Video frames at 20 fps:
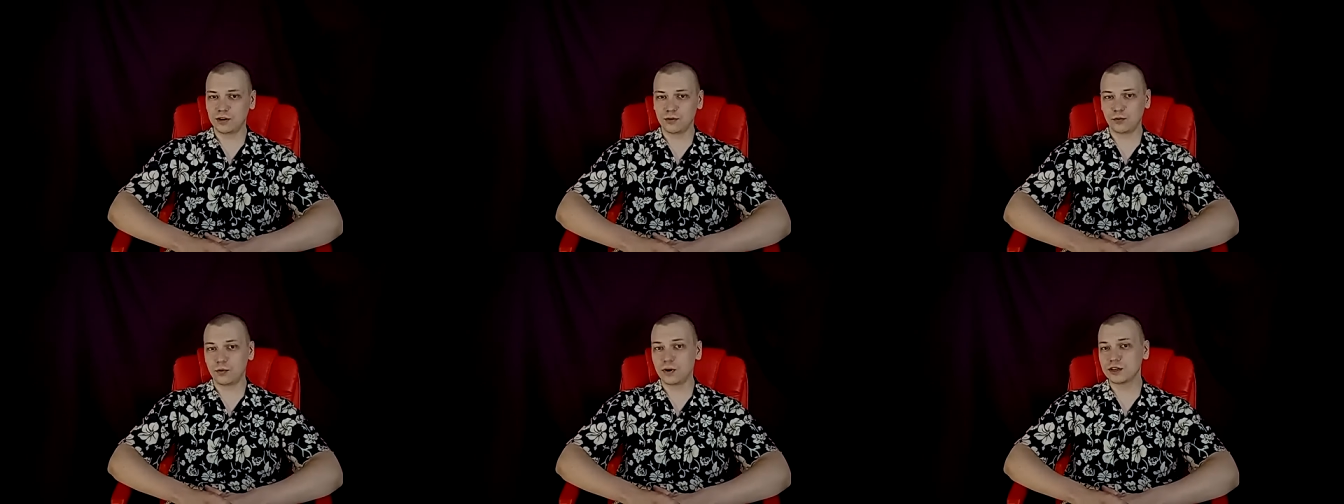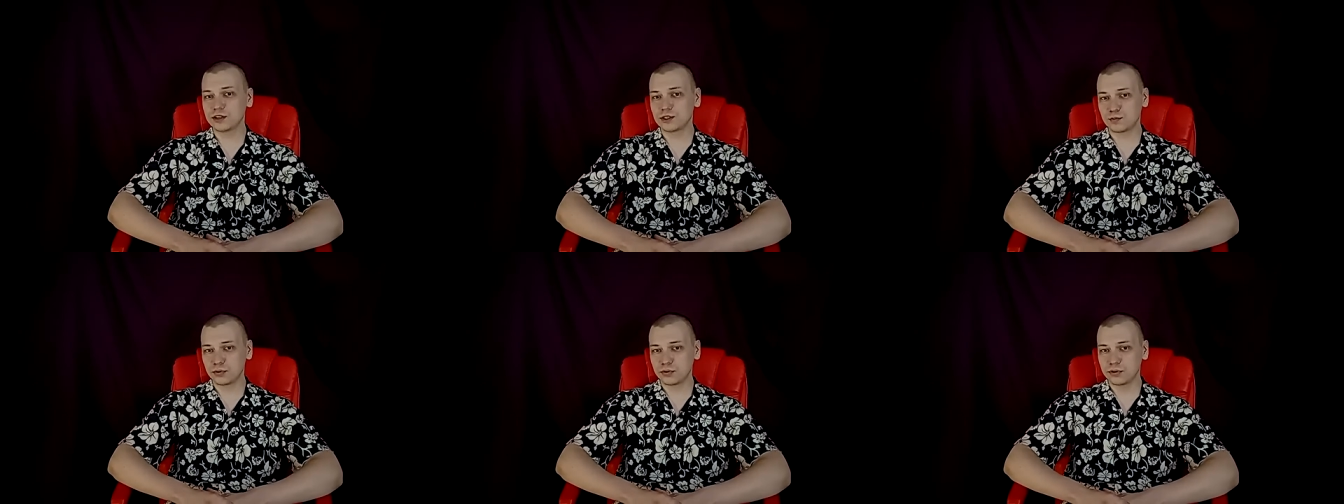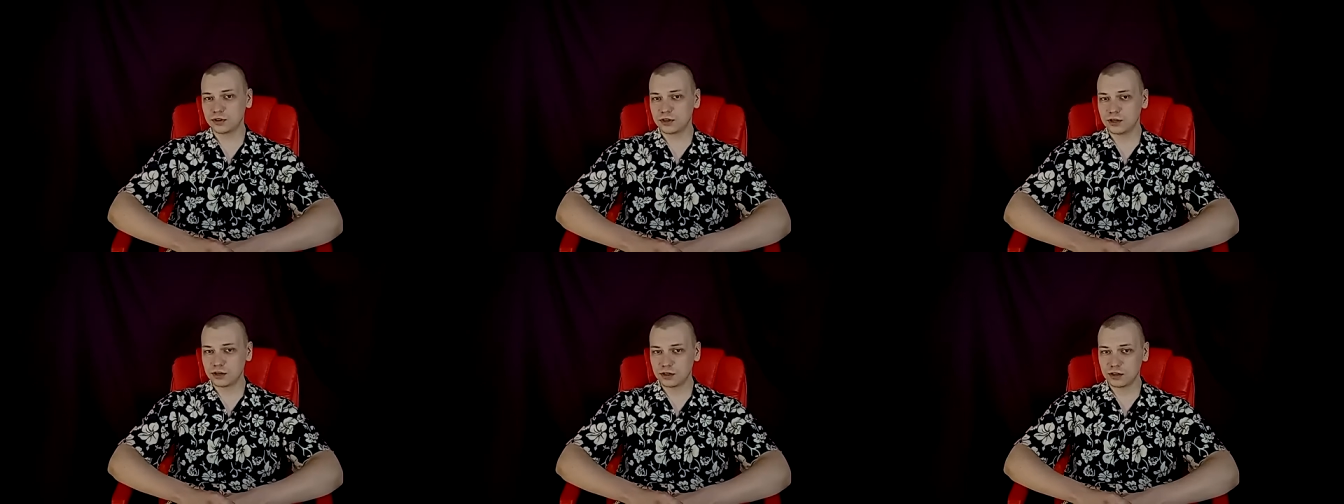once per
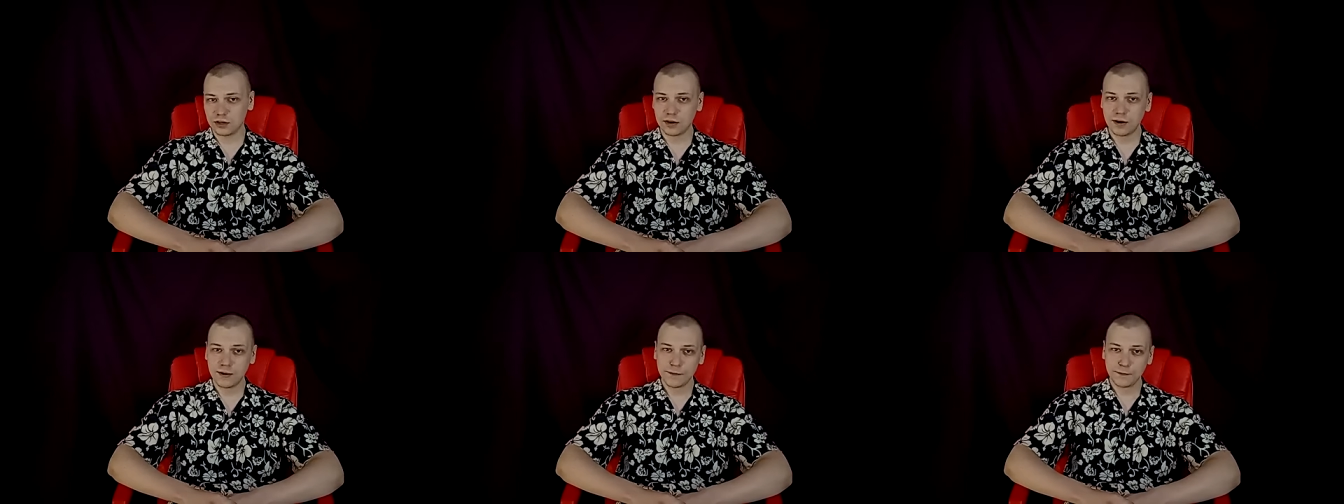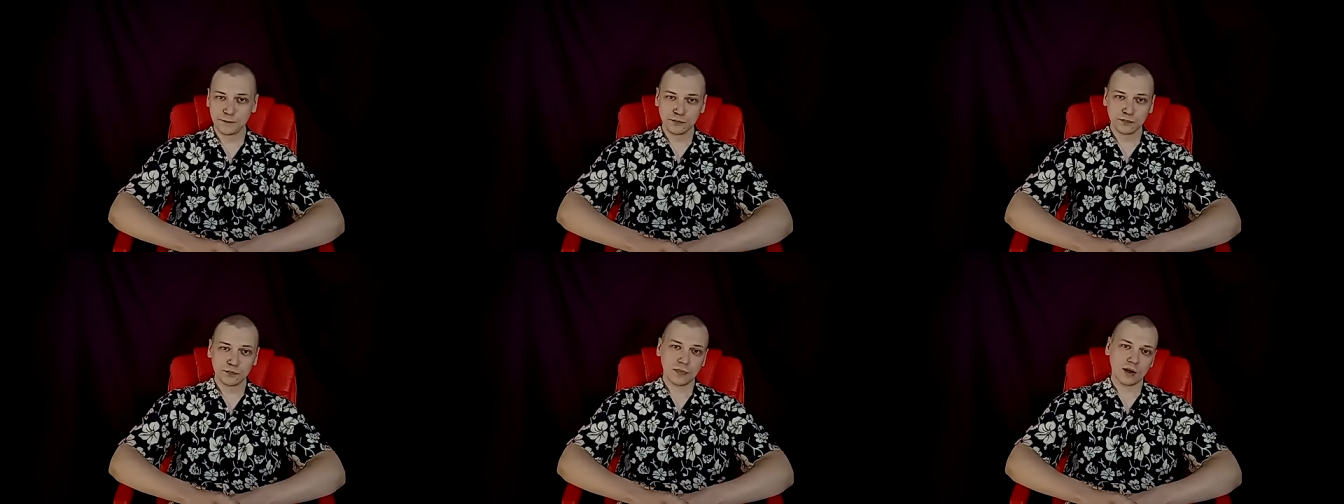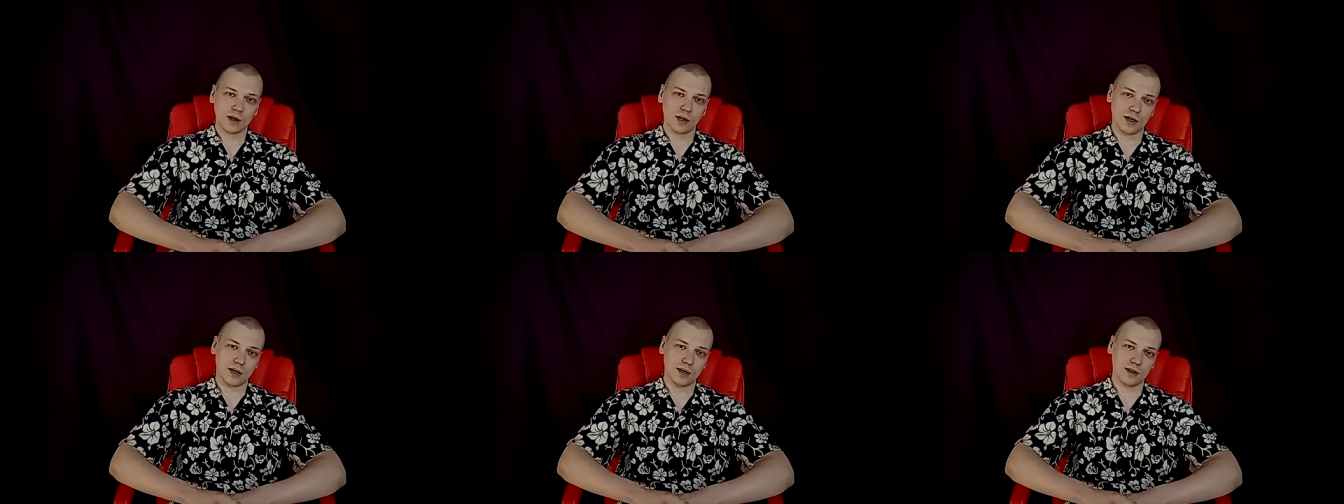year,
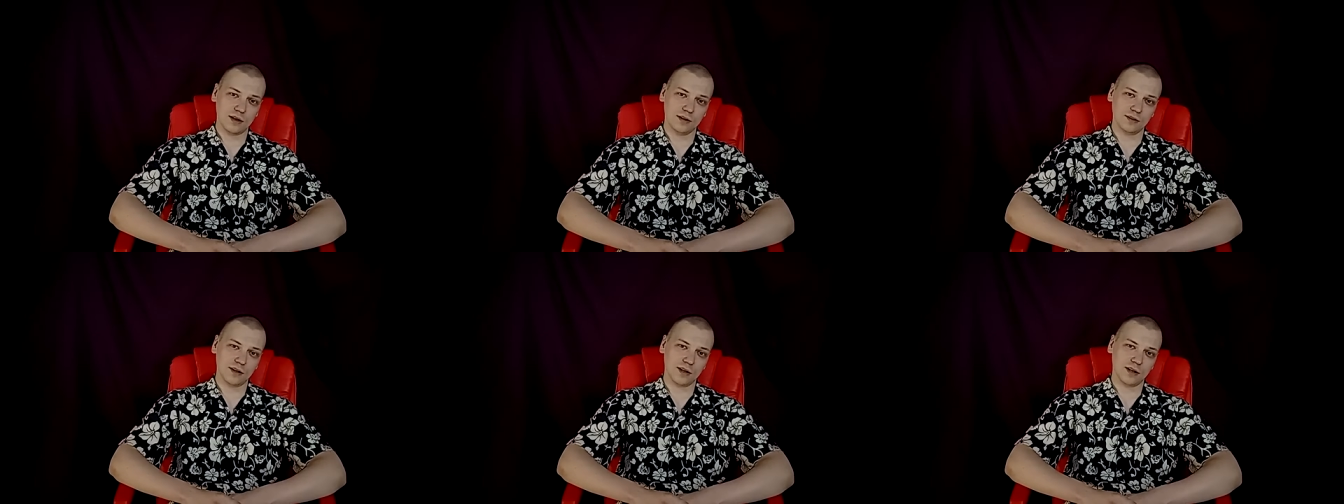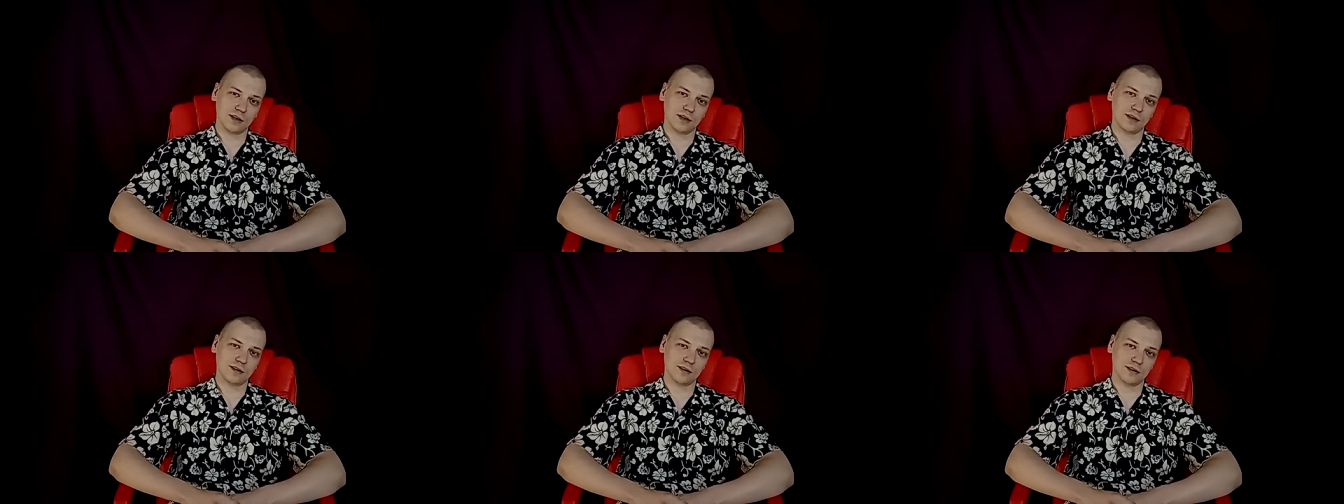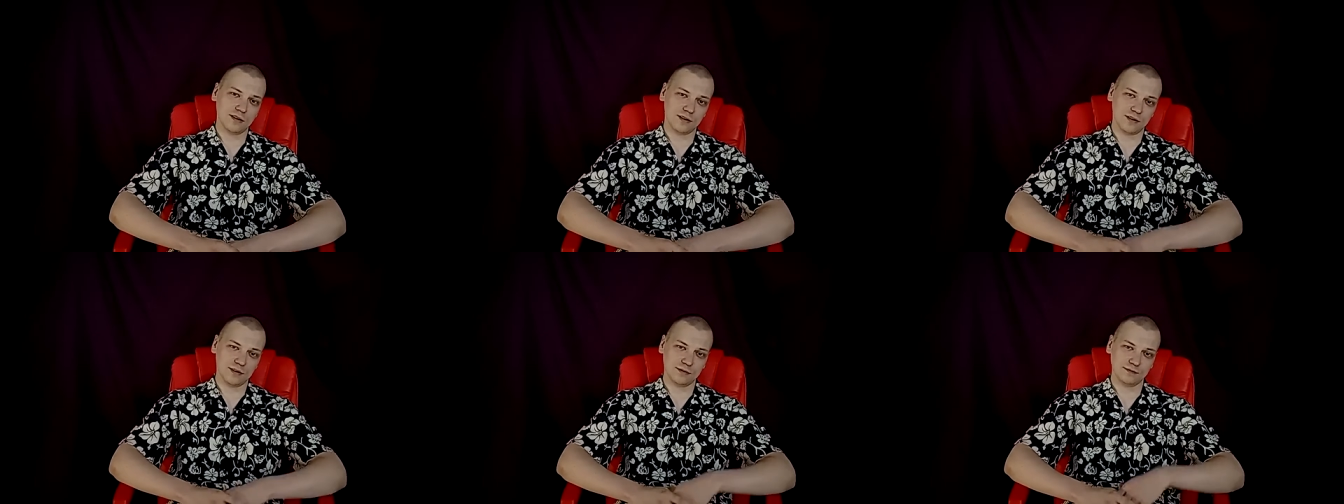and like,
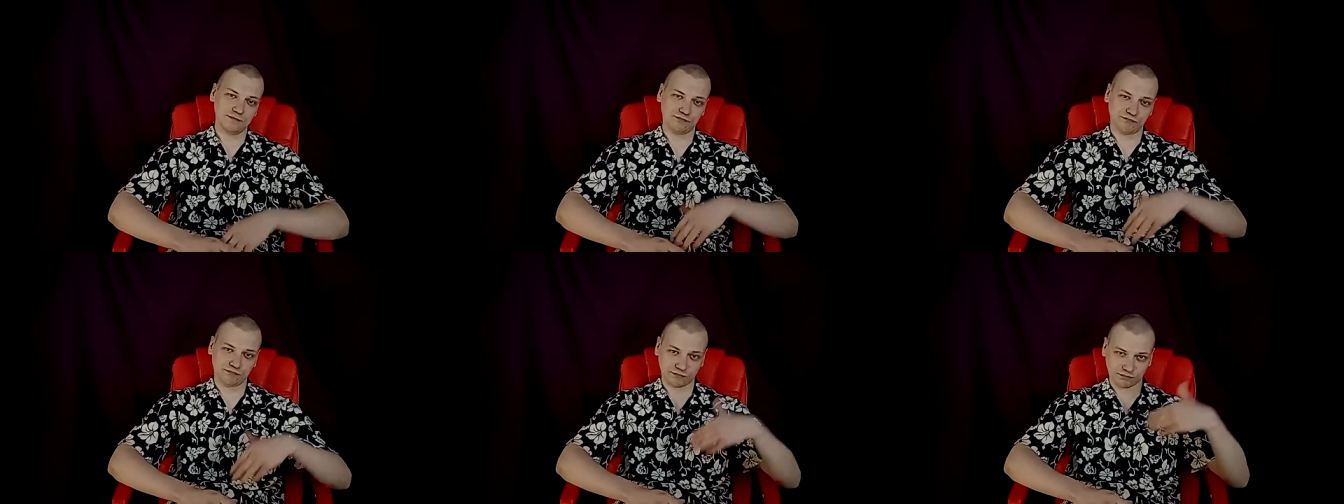um,